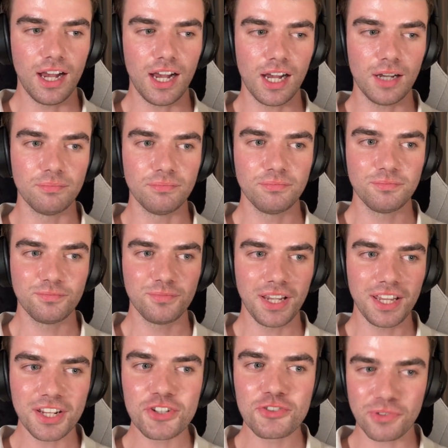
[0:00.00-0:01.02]

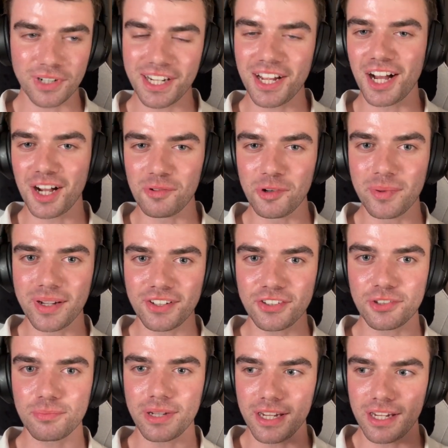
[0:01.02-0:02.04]
it is really
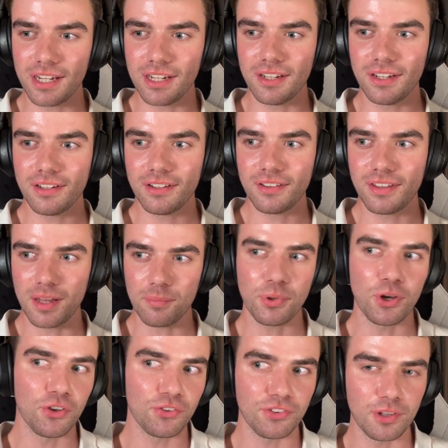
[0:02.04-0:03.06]
heartwarming to be that
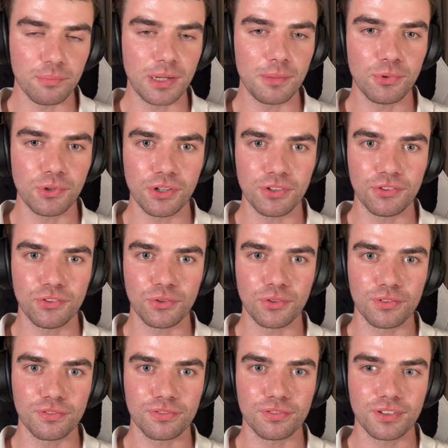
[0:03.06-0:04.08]
person that people can
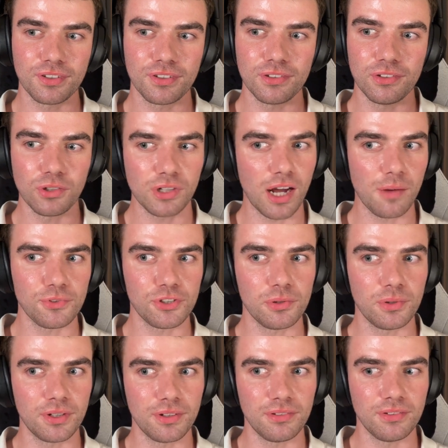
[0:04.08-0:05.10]
sort of look up
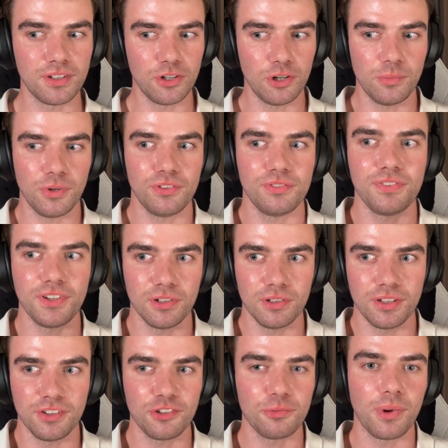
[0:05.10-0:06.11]
to and almost
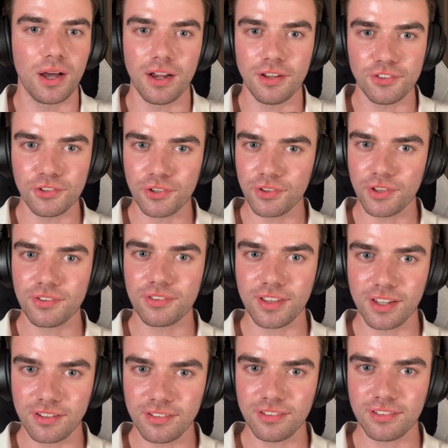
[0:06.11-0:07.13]
feel inspired to do those
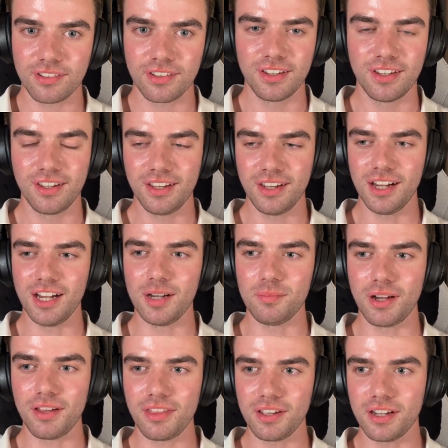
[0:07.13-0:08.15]
things.
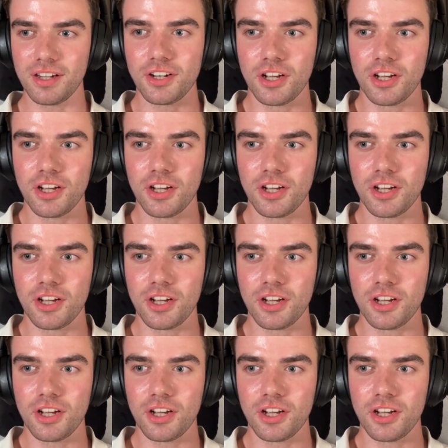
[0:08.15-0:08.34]
I think